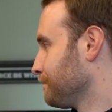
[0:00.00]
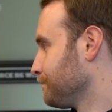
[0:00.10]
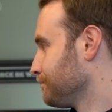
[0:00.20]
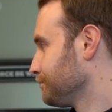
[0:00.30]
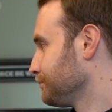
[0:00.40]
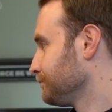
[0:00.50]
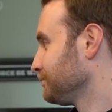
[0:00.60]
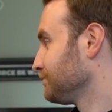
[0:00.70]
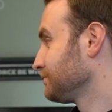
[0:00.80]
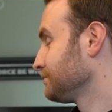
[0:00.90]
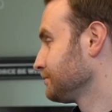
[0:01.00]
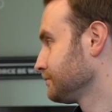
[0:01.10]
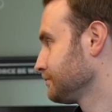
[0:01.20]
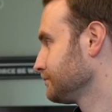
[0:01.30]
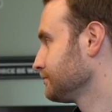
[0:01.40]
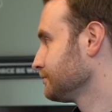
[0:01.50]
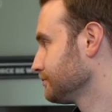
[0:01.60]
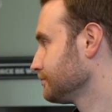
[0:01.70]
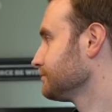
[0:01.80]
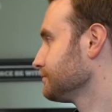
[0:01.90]

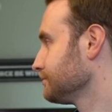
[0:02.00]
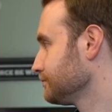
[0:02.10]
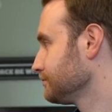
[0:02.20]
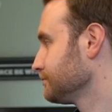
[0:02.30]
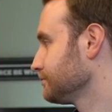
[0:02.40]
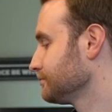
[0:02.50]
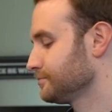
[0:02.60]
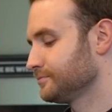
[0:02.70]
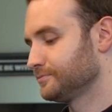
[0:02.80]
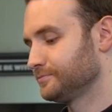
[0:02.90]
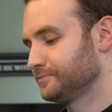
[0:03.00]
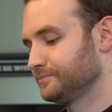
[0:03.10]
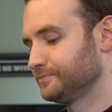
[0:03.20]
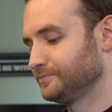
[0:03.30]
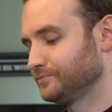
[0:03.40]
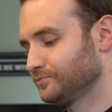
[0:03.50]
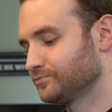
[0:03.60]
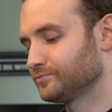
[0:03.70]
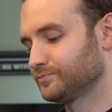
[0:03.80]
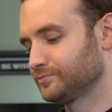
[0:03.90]

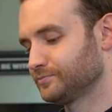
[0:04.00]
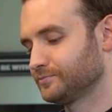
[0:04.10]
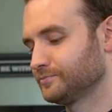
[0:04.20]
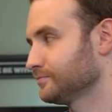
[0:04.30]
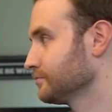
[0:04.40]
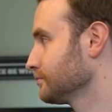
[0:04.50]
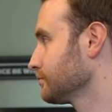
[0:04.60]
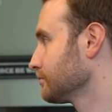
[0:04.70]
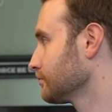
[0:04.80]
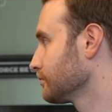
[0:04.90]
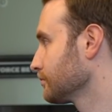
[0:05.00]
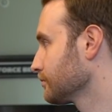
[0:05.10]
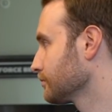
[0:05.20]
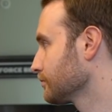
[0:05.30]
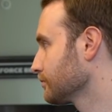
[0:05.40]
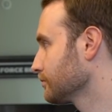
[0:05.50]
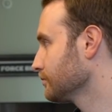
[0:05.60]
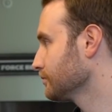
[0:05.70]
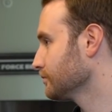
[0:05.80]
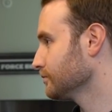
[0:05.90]

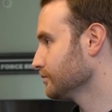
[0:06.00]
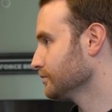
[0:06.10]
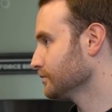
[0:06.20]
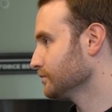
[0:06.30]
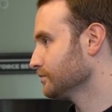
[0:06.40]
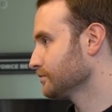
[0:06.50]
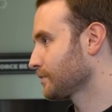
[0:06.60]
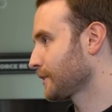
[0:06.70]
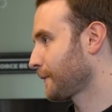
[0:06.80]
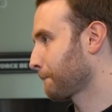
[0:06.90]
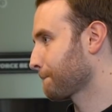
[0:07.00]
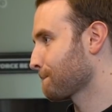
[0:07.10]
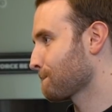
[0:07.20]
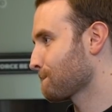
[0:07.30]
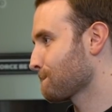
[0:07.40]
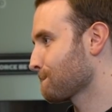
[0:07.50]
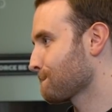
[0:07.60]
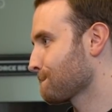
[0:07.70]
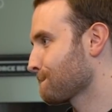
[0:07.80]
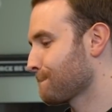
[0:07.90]
(silent)